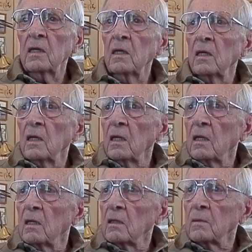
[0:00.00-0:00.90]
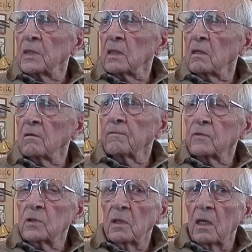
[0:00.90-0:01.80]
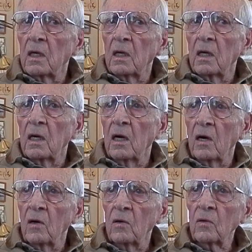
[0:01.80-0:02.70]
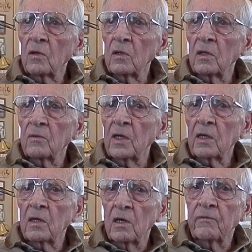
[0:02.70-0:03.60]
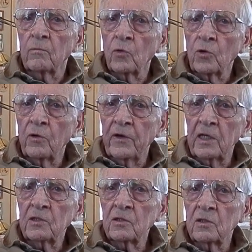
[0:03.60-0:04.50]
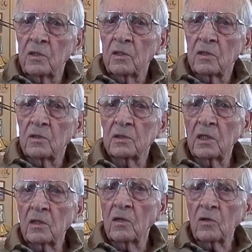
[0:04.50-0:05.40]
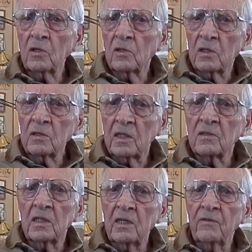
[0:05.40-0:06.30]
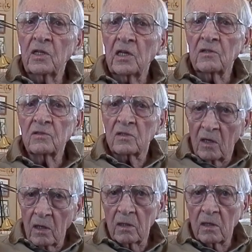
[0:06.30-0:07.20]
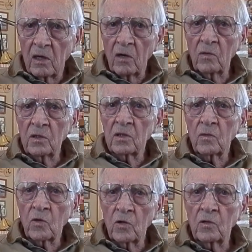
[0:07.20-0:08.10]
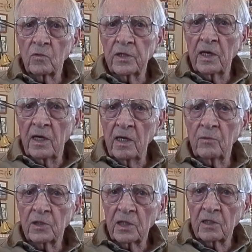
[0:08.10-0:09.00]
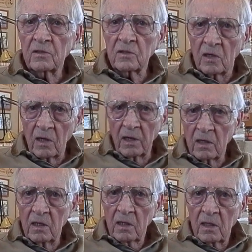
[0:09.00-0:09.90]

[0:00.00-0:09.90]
to myself, how could you get enough motivation to sit and look at this and even get started? How in mm -hmm. the mm-hmm. world were you able to get started